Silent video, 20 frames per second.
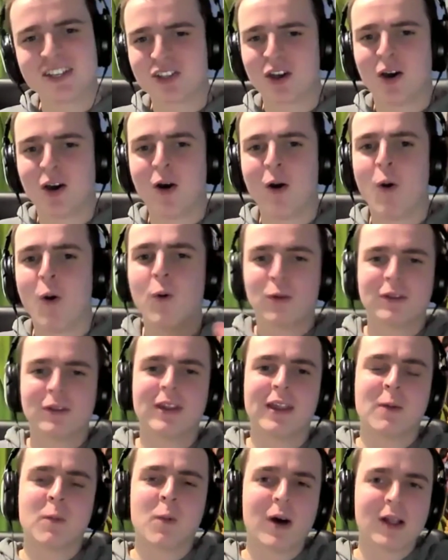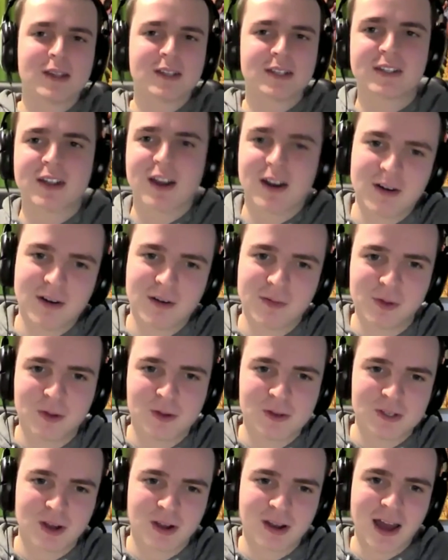it's only one-star
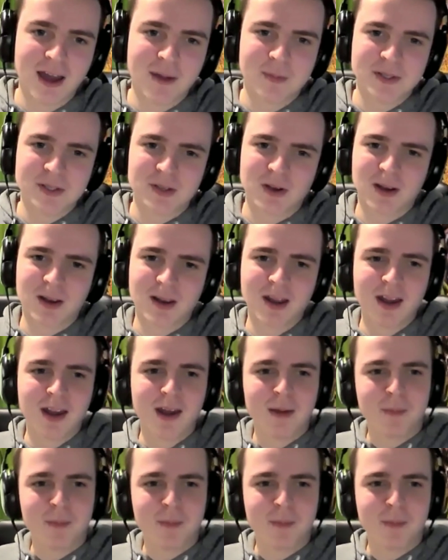reviews on Amazon.